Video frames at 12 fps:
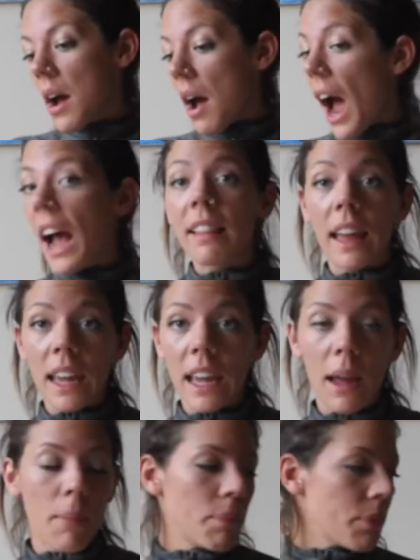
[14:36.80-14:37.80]
I like
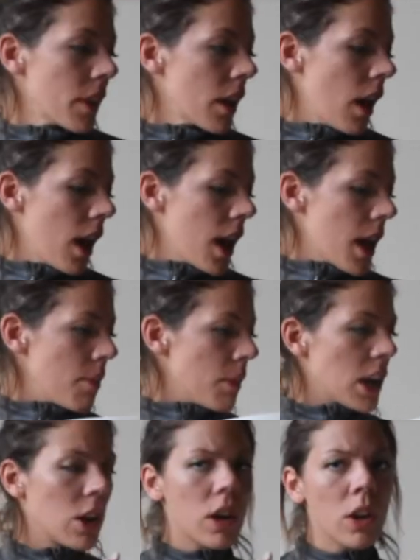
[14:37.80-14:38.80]
it.
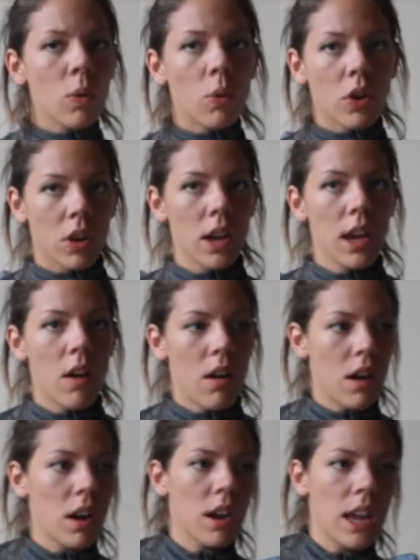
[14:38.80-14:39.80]
And you can order it
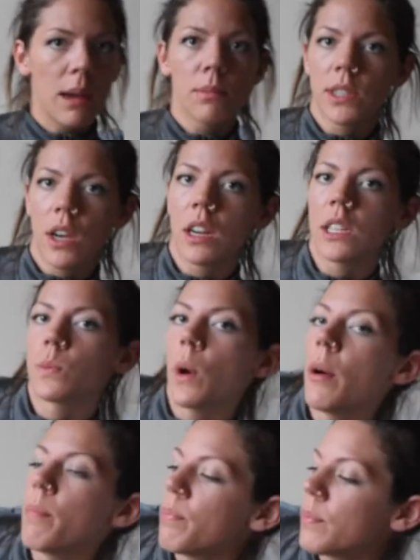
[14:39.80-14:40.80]
on Amazon as
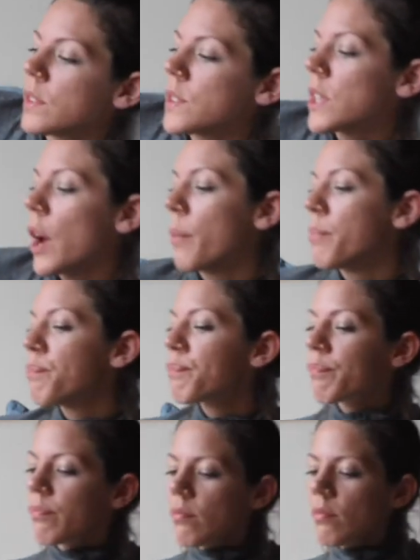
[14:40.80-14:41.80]
well. So,
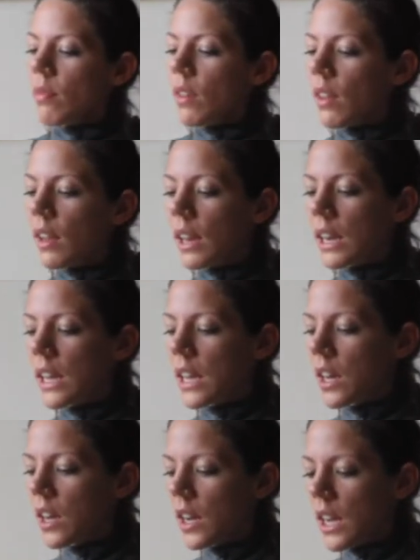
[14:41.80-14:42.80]
and
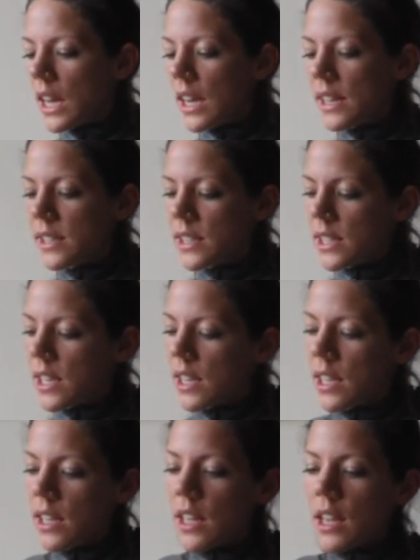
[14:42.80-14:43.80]
here is
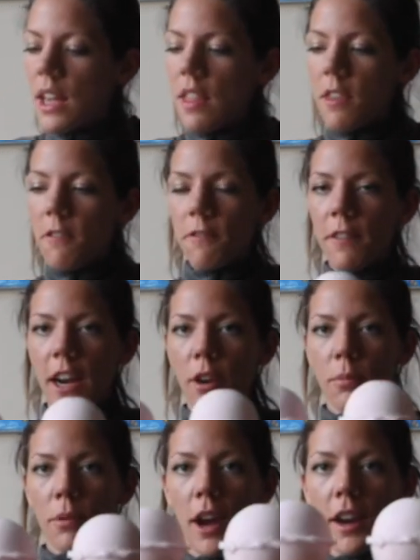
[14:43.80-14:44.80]
the
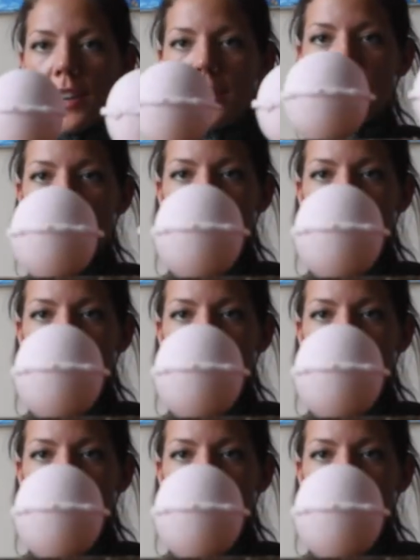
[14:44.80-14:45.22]
final product, you